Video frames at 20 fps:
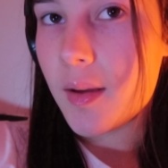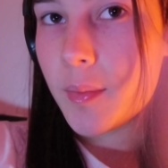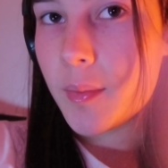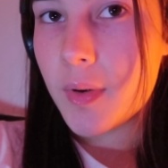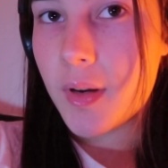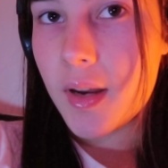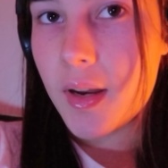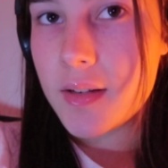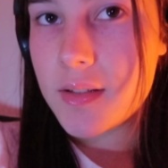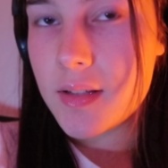
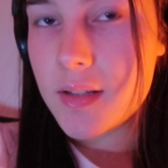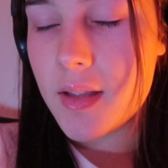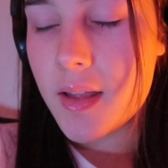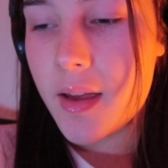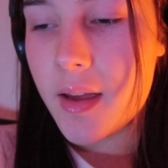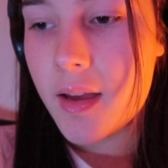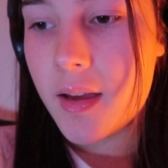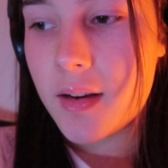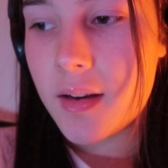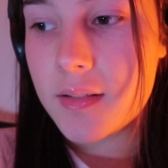gonna end it
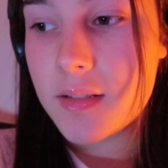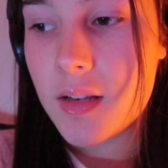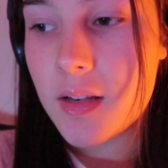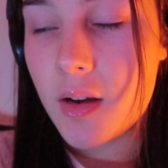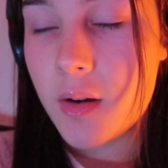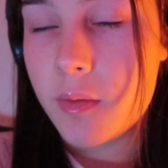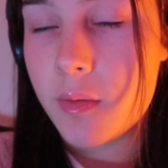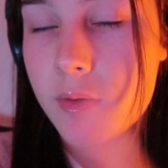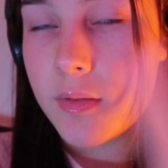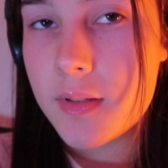there and
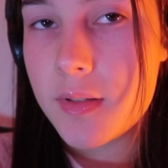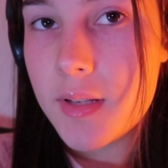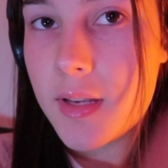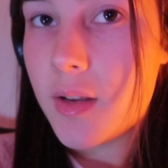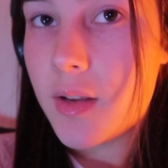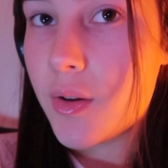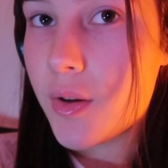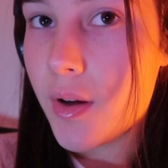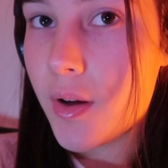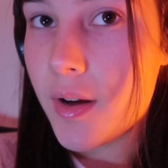I will see
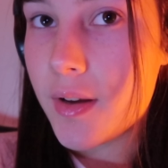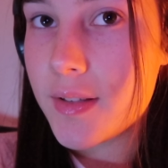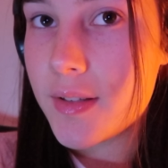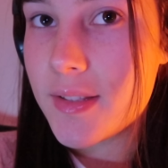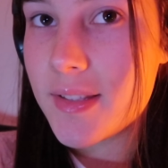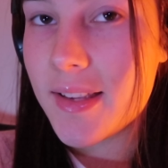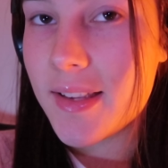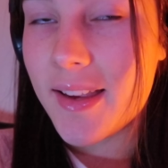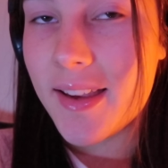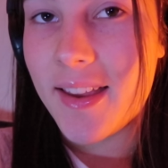you
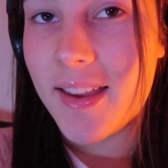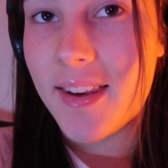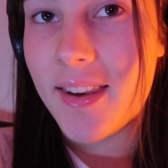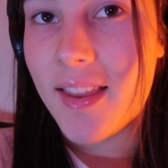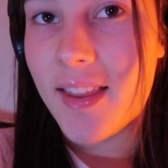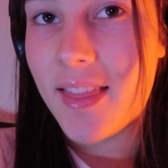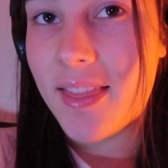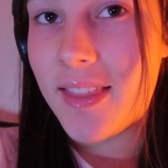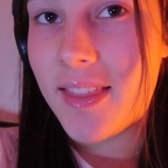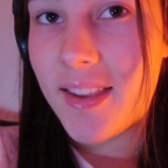guys in
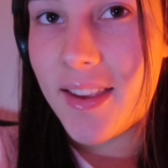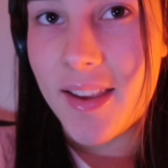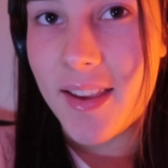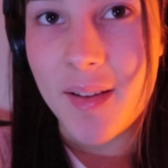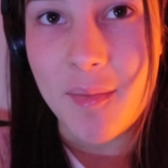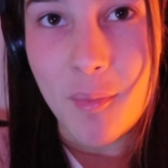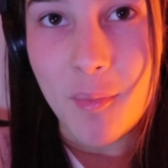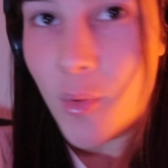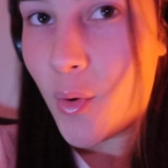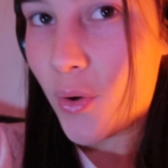the
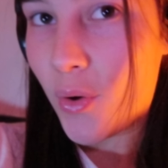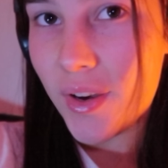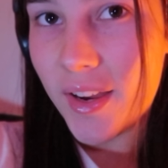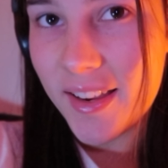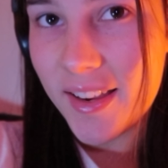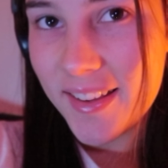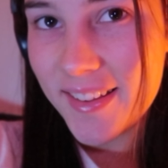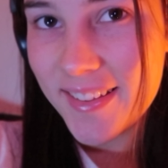morning.